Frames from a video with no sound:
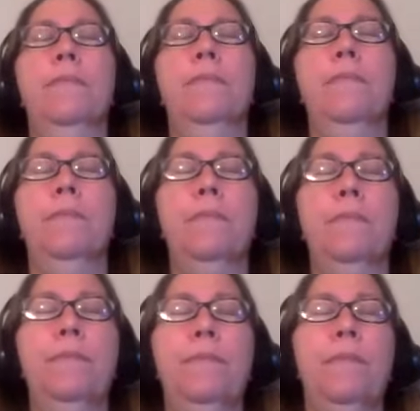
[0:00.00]

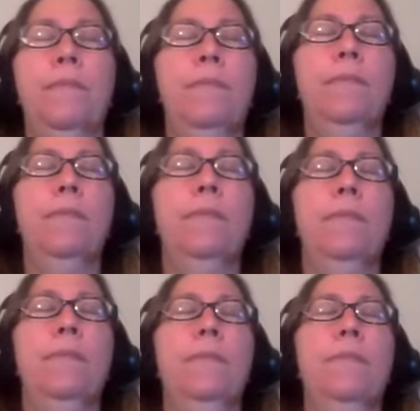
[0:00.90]

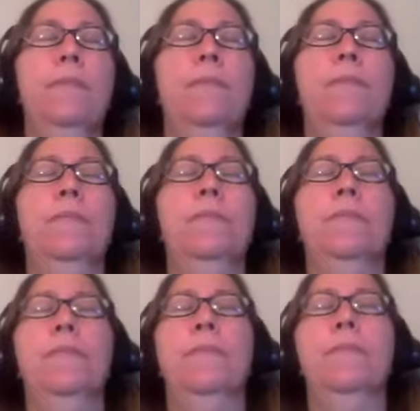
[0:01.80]

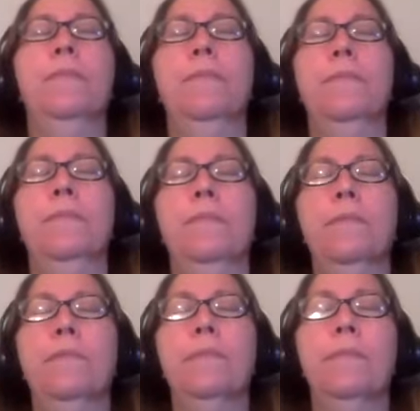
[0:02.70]

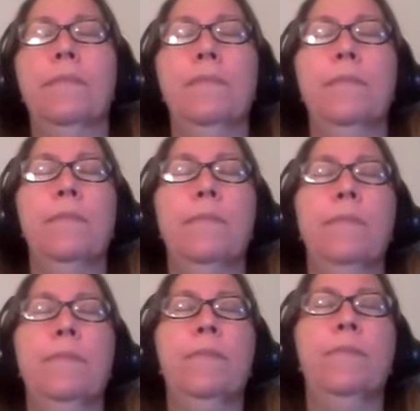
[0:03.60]

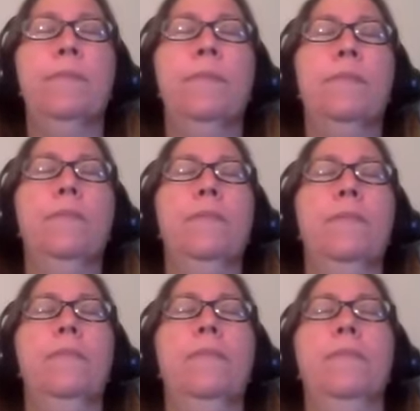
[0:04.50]

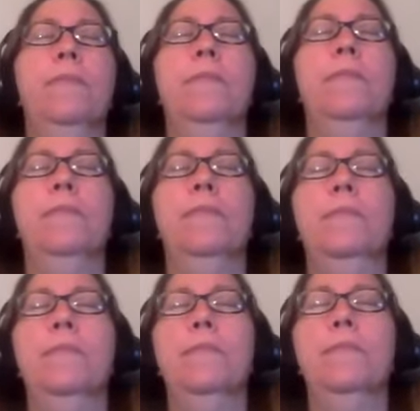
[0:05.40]

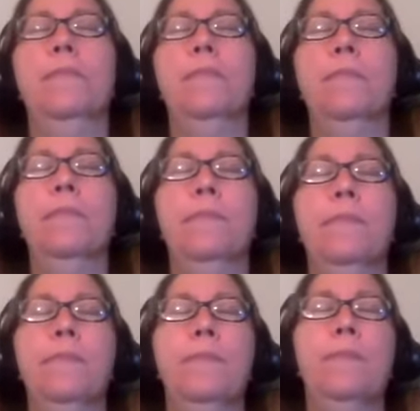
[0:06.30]

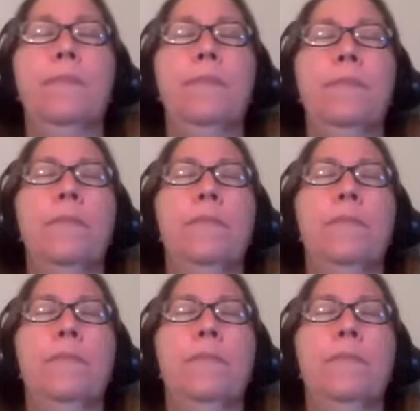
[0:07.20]
[no speech]